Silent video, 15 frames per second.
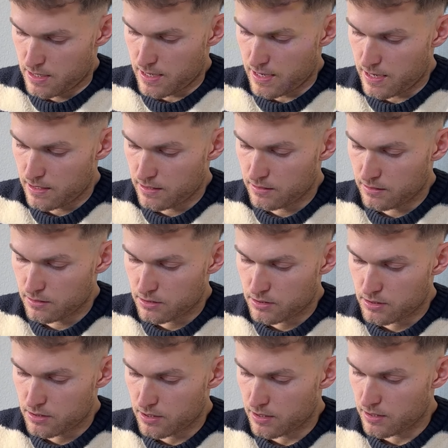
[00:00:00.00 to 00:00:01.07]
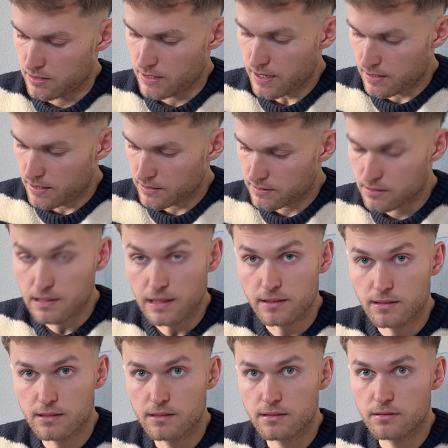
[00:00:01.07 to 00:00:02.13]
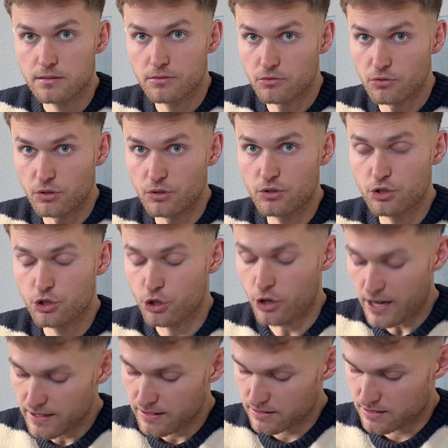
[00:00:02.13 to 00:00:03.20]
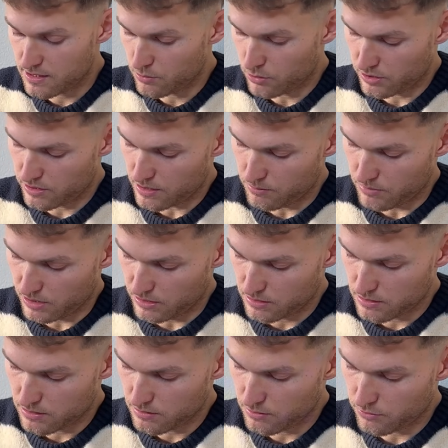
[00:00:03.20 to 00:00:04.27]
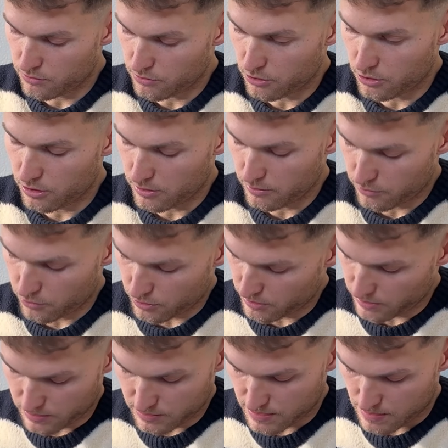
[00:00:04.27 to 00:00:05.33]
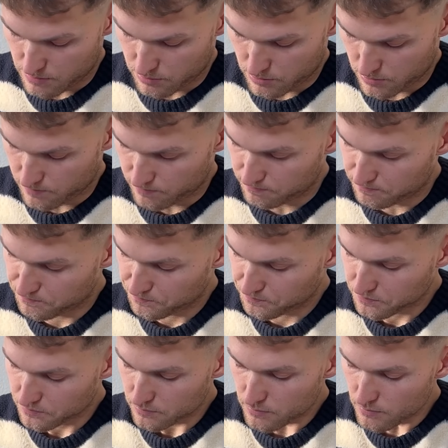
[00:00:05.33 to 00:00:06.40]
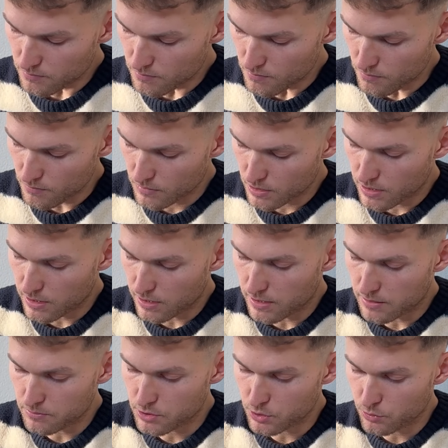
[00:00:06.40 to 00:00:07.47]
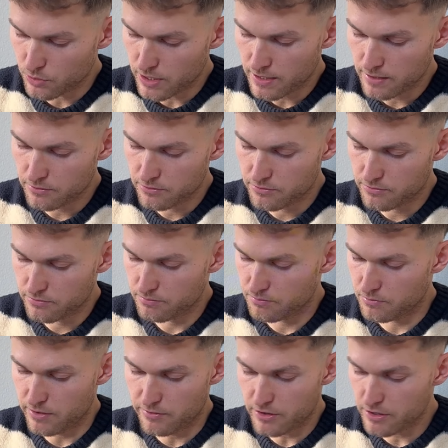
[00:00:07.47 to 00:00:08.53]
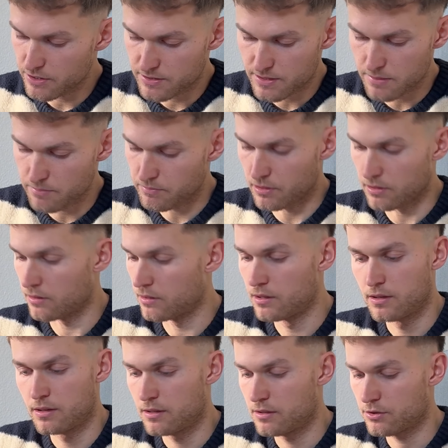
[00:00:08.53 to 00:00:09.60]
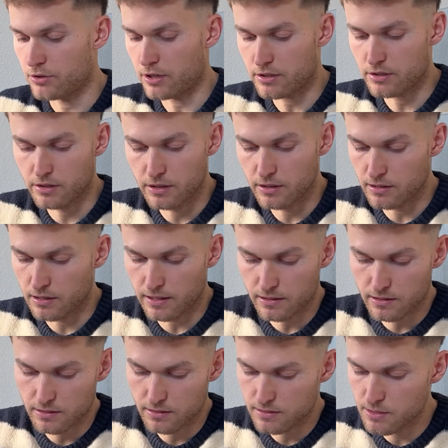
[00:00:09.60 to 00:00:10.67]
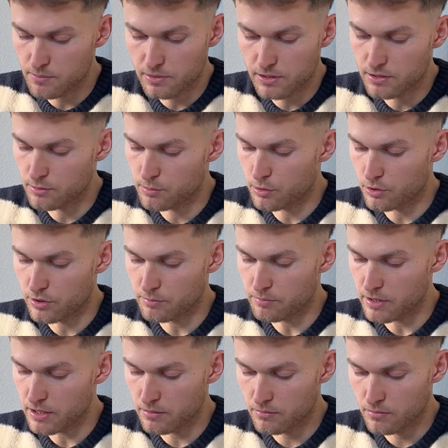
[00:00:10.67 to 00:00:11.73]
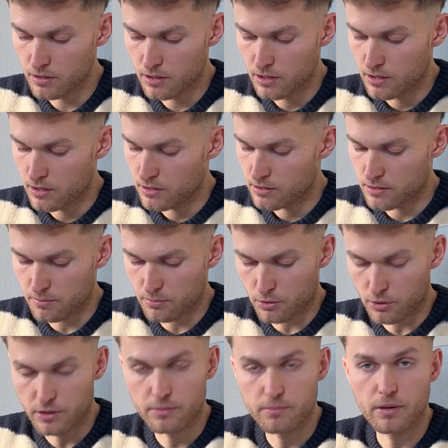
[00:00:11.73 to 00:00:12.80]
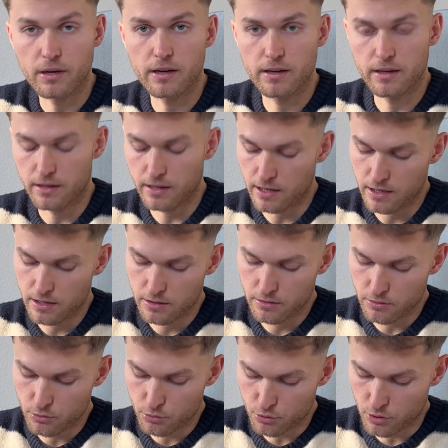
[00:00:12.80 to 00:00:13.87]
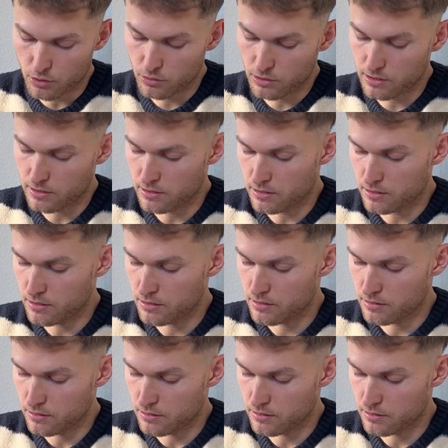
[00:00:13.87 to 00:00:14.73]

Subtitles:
And yeah, let's try and see what that means for an example. So we have a very simple structure here, like a simply supported beam supported by a roller